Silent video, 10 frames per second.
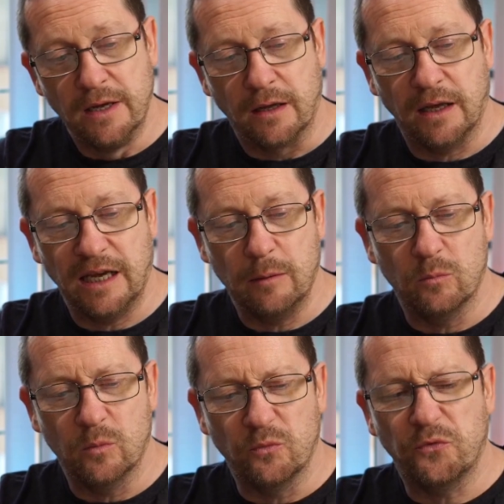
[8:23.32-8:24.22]

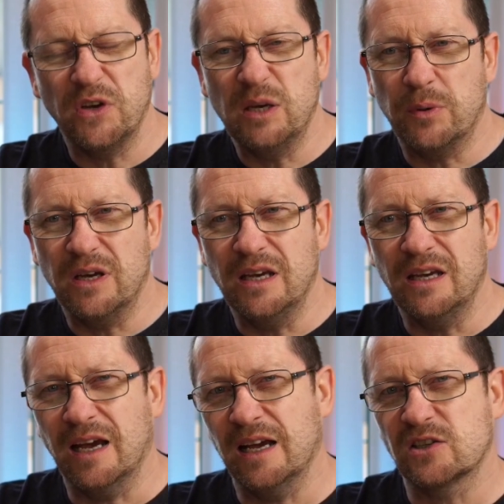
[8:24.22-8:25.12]

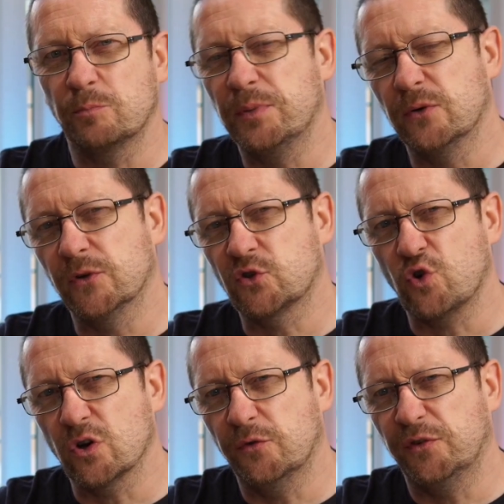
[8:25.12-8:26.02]
VB has a bit of a
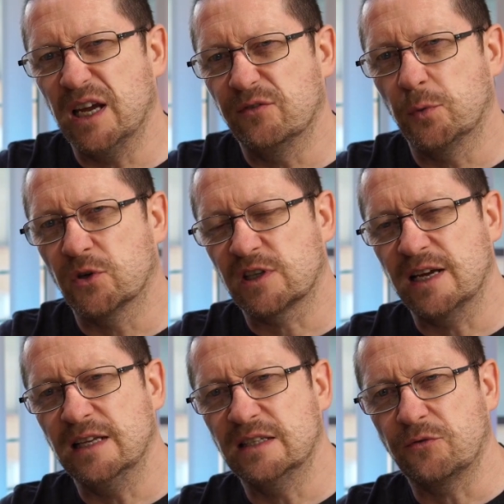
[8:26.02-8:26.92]
stronger flavour, but a
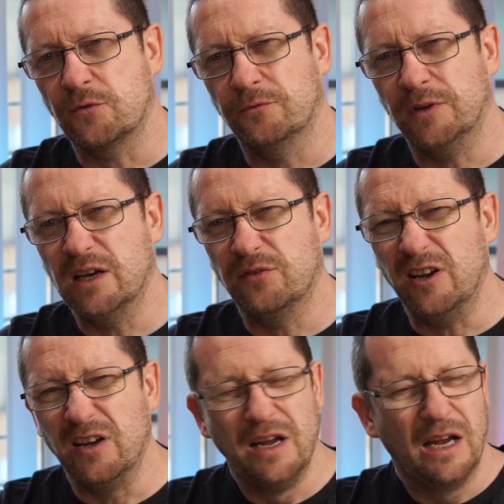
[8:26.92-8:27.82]
slightly different
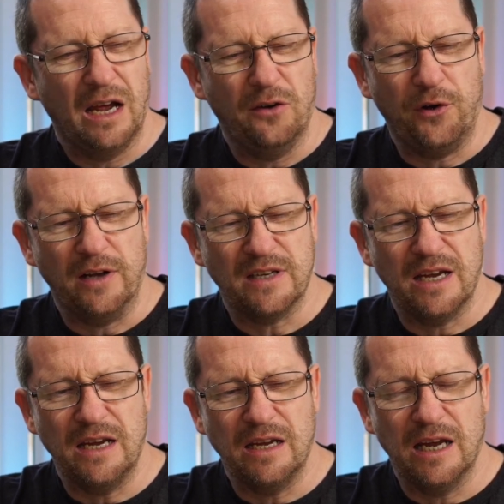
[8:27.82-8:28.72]
flavour. I've had
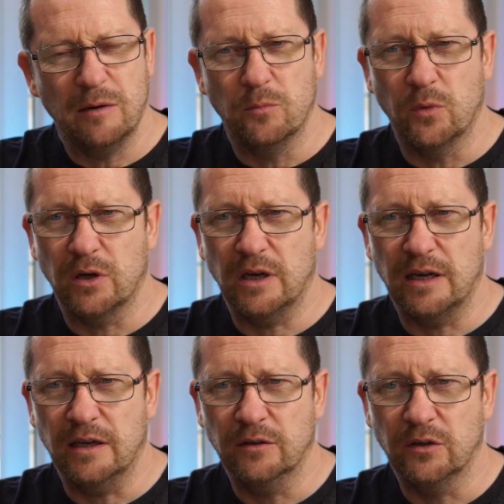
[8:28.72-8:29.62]

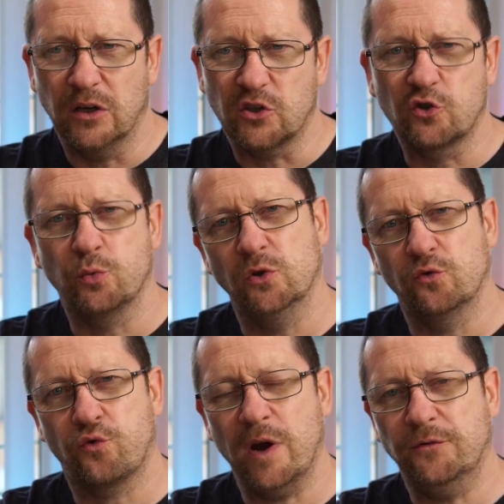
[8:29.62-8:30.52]
a Swan
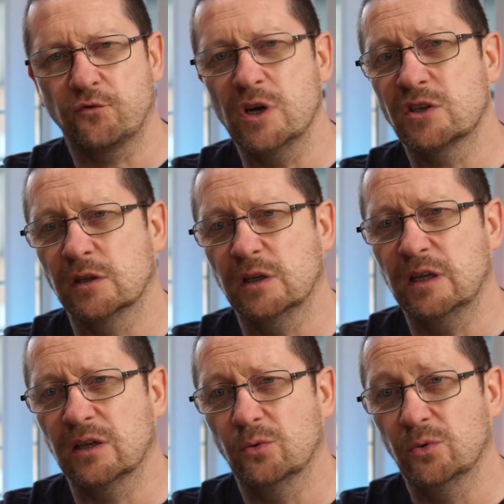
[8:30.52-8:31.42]
Draft recently
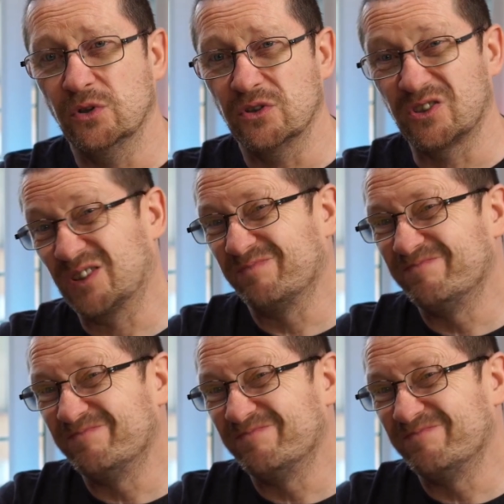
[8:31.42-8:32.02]
that was